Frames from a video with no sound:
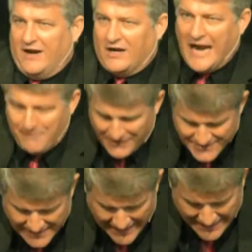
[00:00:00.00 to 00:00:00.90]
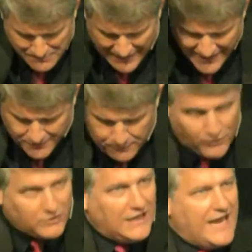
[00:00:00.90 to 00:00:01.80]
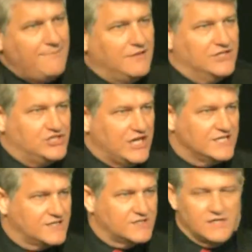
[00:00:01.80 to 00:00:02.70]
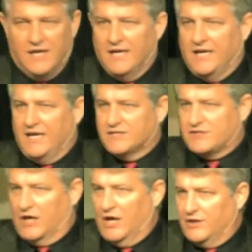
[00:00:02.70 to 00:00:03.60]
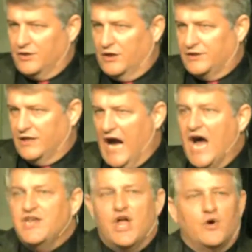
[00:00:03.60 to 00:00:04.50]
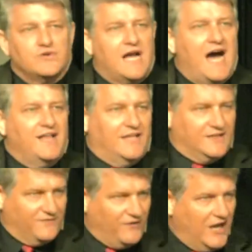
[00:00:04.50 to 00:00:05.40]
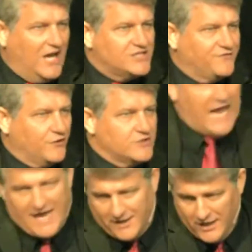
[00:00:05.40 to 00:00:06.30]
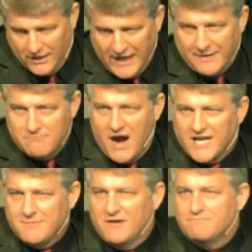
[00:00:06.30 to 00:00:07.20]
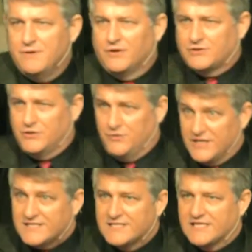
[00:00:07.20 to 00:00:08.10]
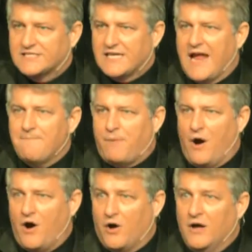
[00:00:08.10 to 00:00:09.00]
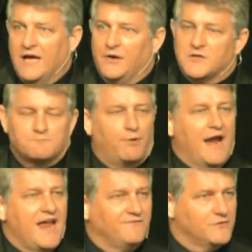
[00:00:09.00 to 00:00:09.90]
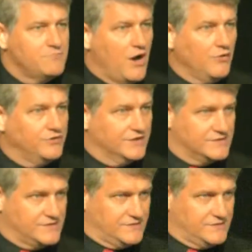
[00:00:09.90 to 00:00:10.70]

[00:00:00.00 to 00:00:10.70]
Areopagus and he began to proclaim that Jesus is the, the, the unknown God that the philosophers had a, had a monument built to. This is the same Paul who is praying for boldness.